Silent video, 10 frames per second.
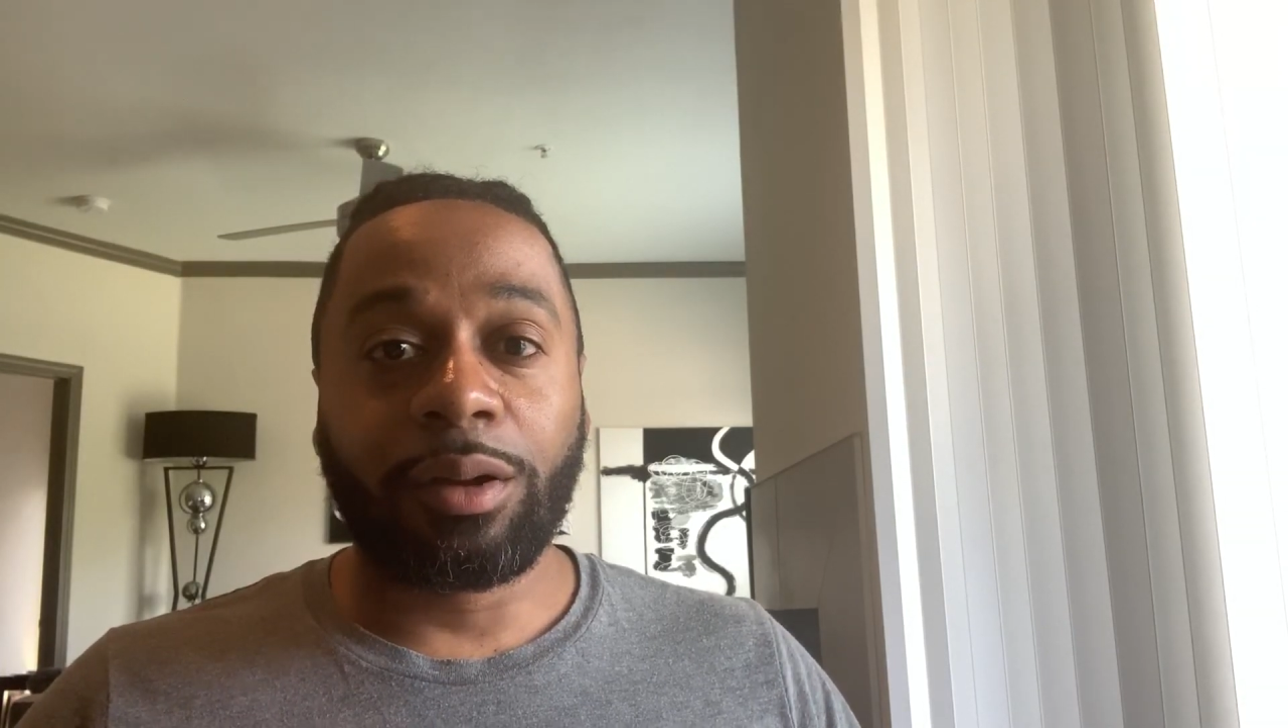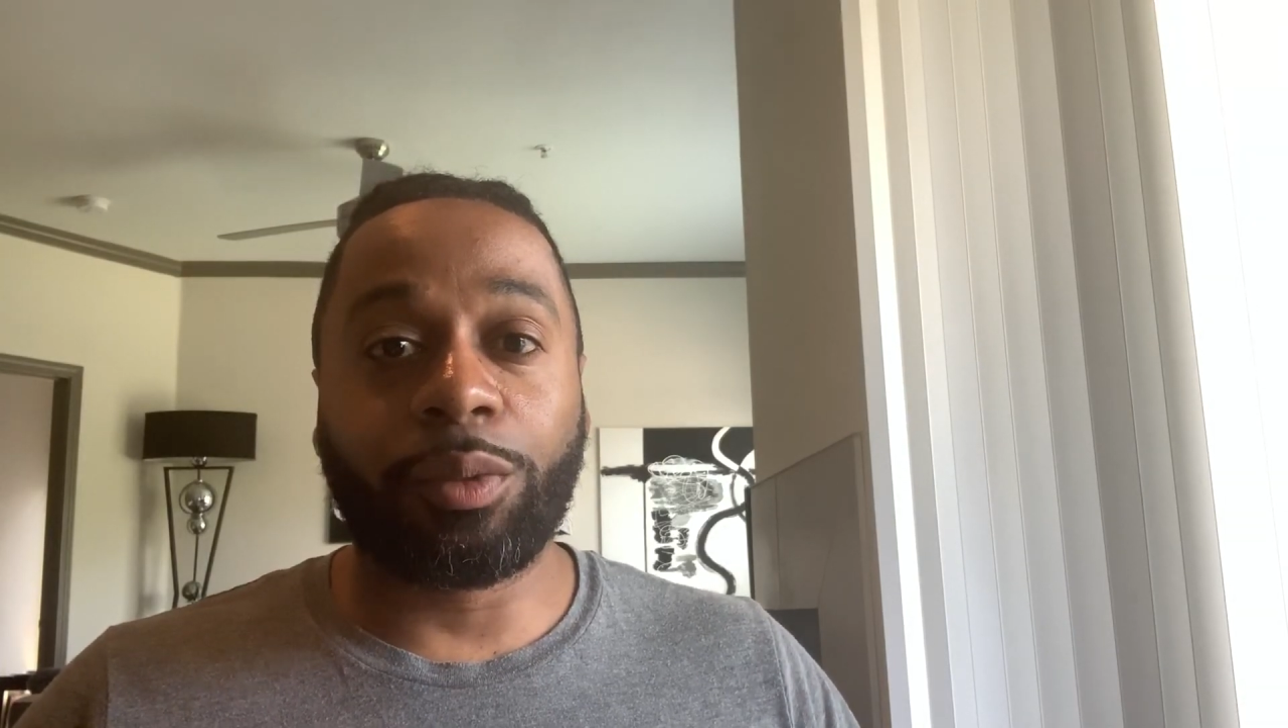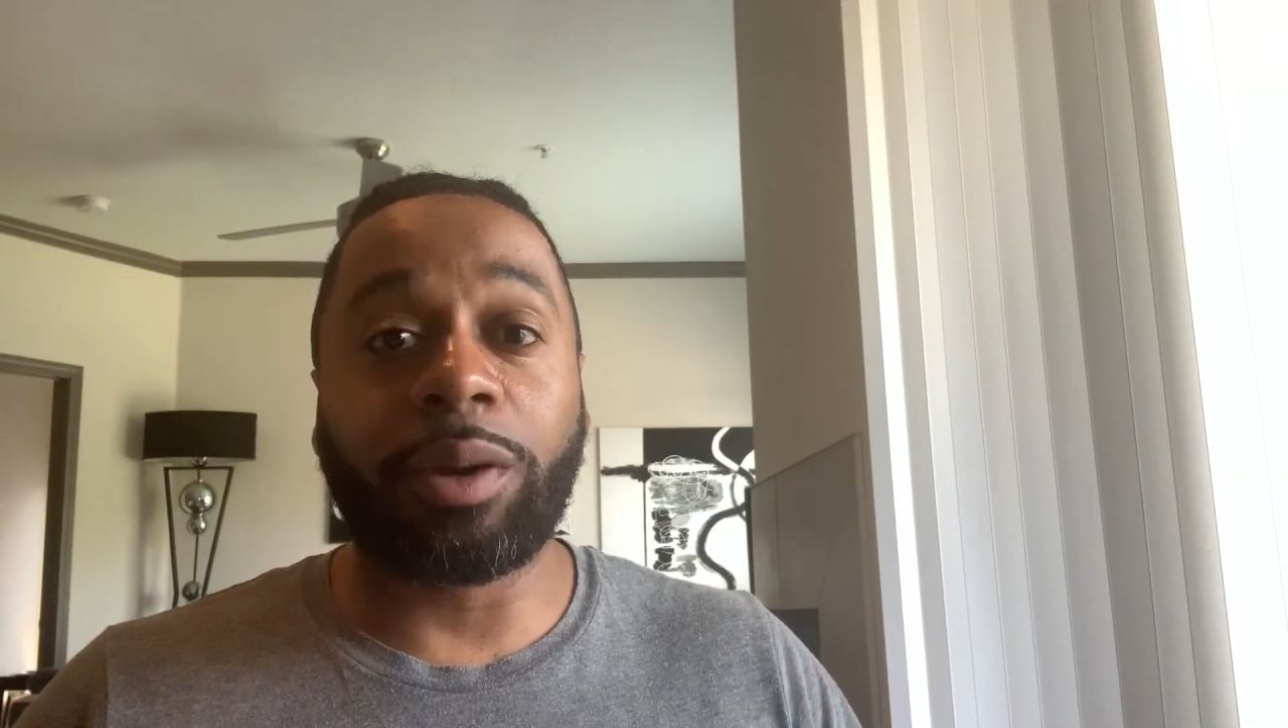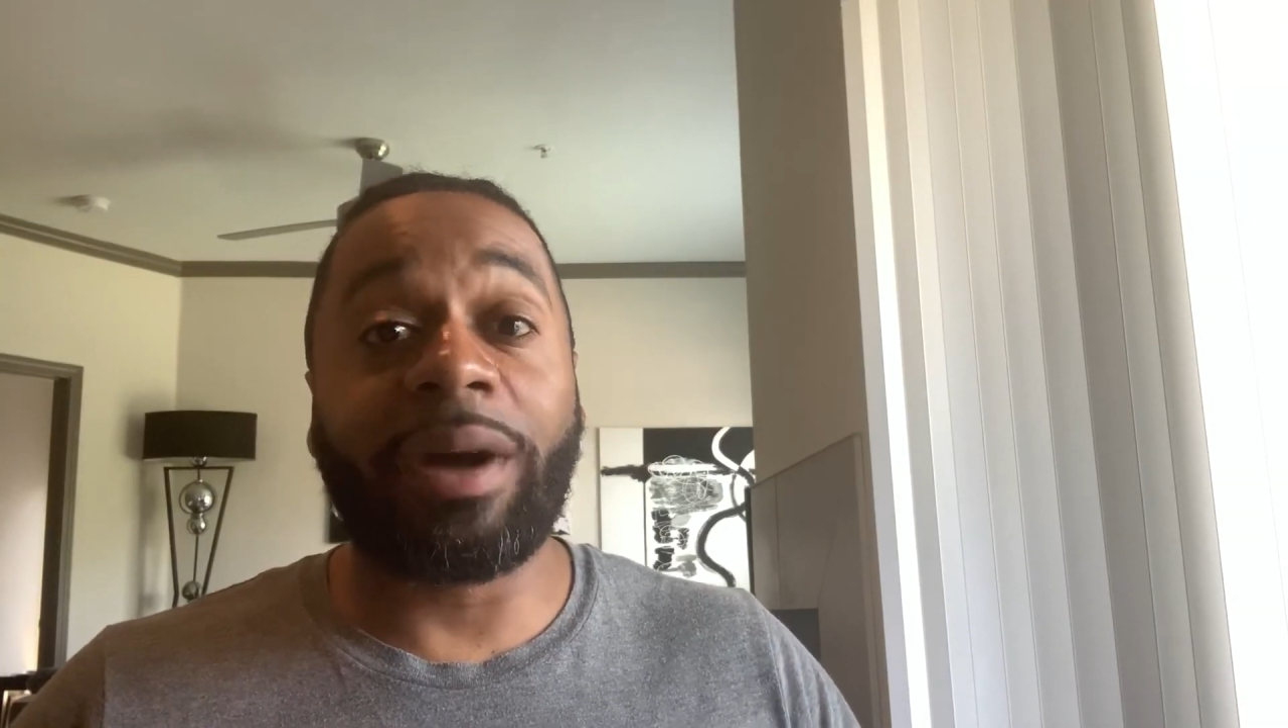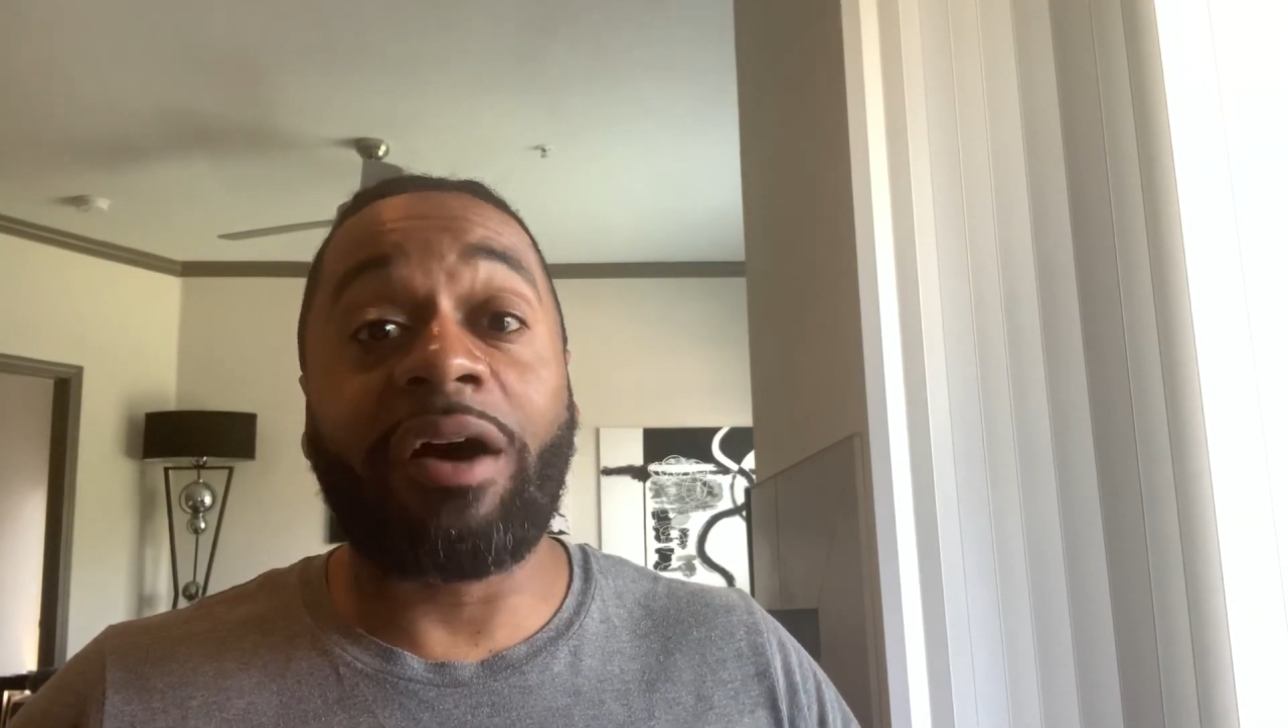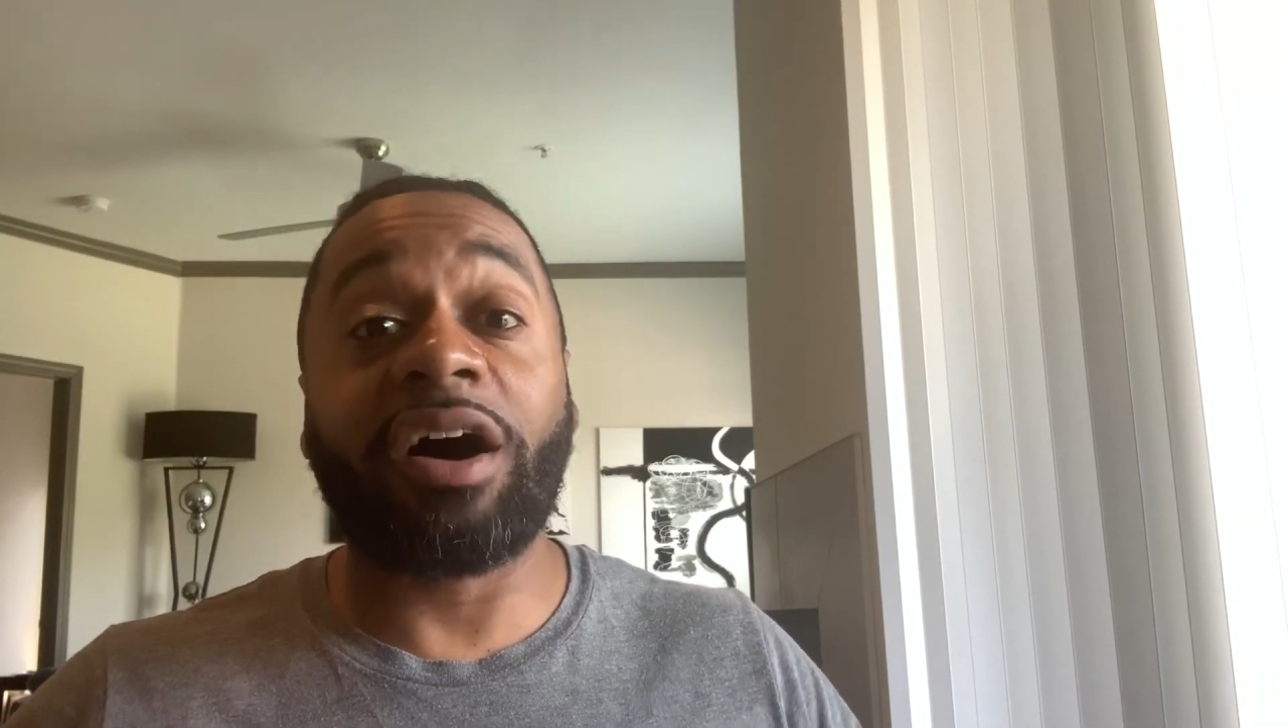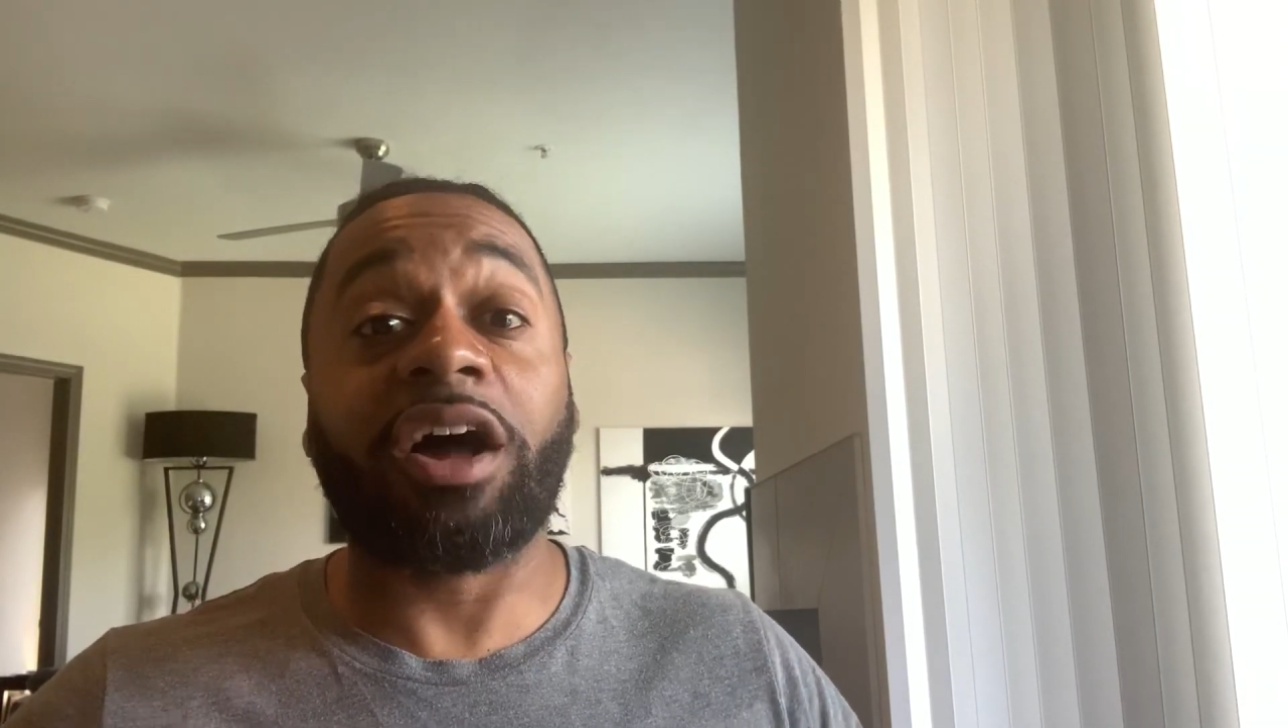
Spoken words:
What about